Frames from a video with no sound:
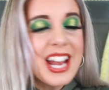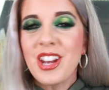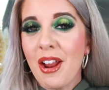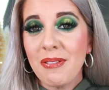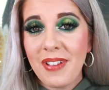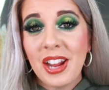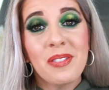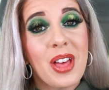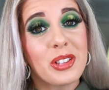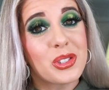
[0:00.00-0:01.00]
not a fan
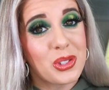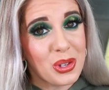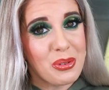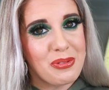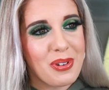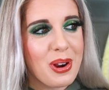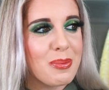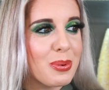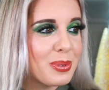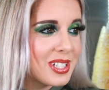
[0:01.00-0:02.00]
of that so far,
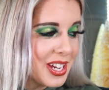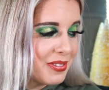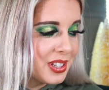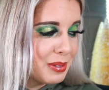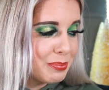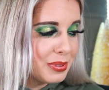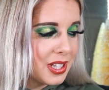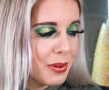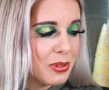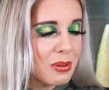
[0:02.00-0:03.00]
but we'll definitely
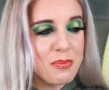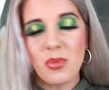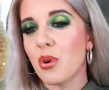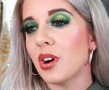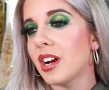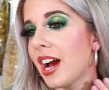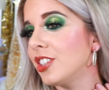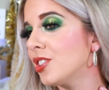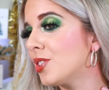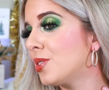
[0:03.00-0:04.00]
play with it more. I
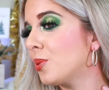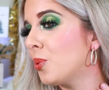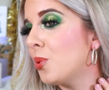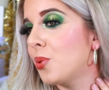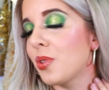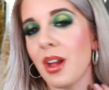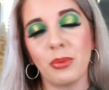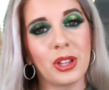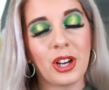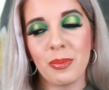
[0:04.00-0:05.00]
just, ooh, that
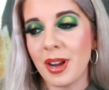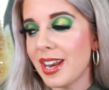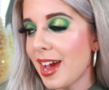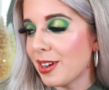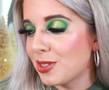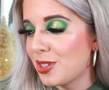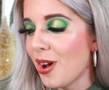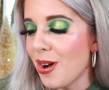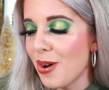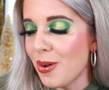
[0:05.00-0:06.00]
really hurt my neck.
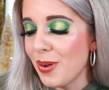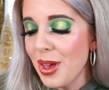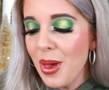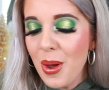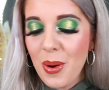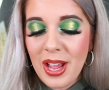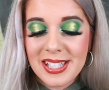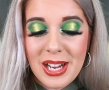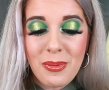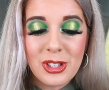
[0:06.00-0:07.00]
So
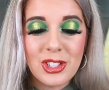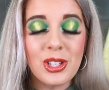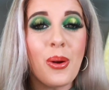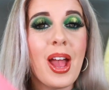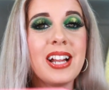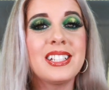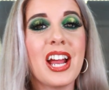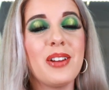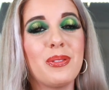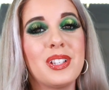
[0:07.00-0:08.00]
instead we're just going to go ahead and
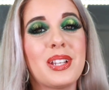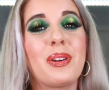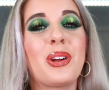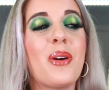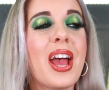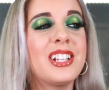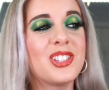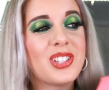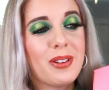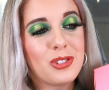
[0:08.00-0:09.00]
dive
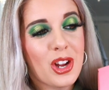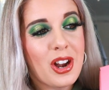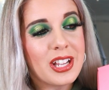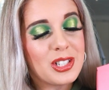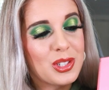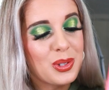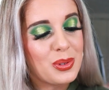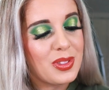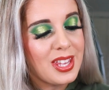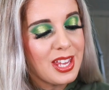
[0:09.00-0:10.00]
straight on
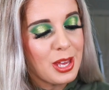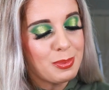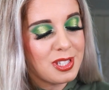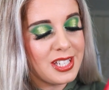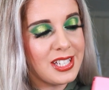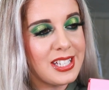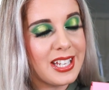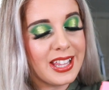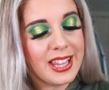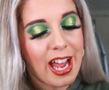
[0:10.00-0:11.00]
into the
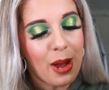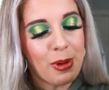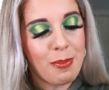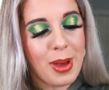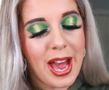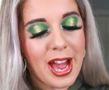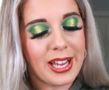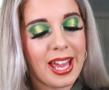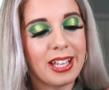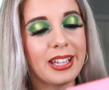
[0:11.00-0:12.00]
Ipsy Glam
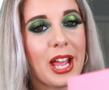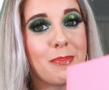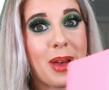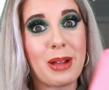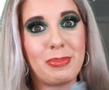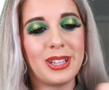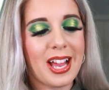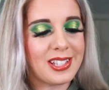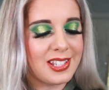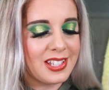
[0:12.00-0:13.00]
Bag and Glam Bag
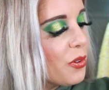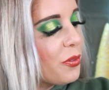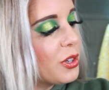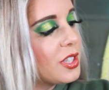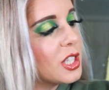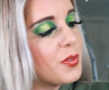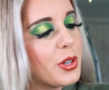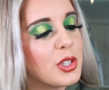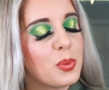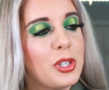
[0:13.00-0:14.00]
Plus. So first things
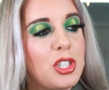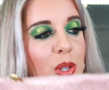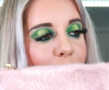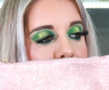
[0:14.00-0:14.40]
first, we do